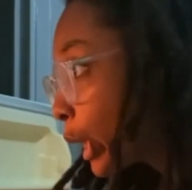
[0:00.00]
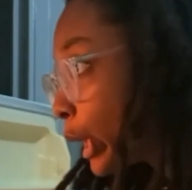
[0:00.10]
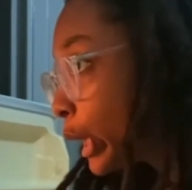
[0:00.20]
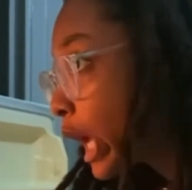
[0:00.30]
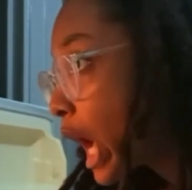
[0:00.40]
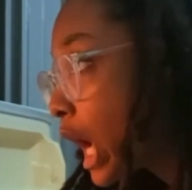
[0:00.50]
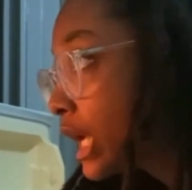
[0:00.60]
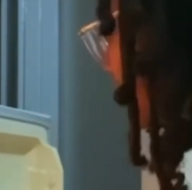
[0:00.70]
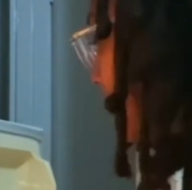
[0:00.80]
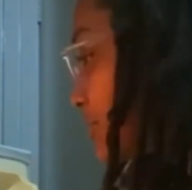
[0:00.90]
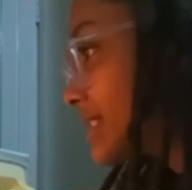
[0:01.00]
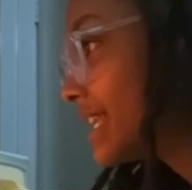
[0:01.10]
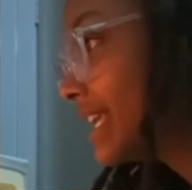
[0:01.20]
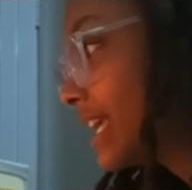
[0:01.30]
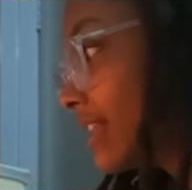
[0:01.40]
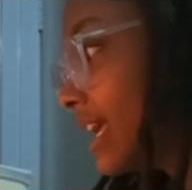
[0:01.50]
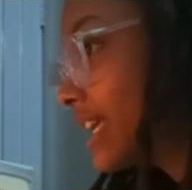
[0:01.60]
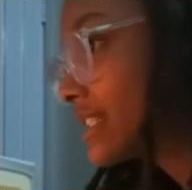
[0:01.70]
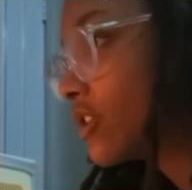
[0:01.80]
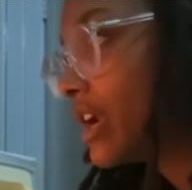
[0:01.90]
yeah. I'm just thinking, like,
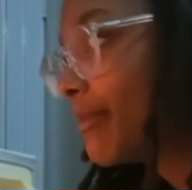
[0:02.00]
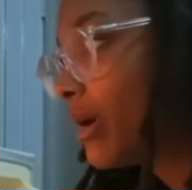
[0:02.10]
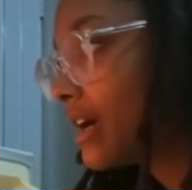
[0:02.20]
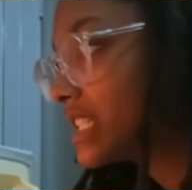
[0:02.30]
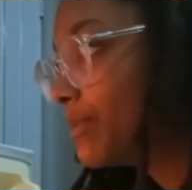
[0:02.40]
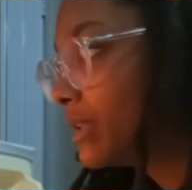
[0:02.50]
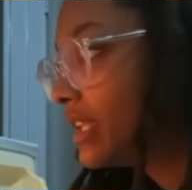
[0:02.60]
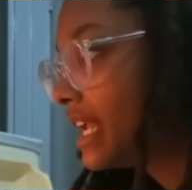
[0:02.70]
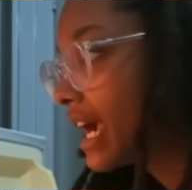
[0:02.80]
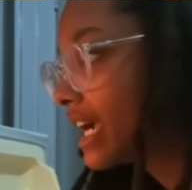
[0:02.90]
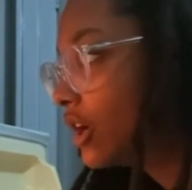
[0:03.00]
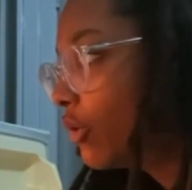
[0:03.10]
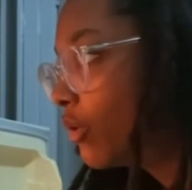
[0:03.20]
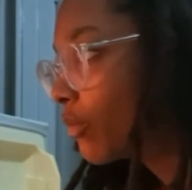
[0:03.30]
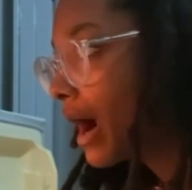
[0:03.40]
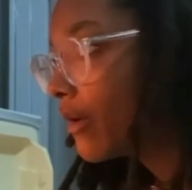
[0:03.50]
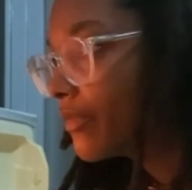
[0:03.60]
is there any possibility I could go around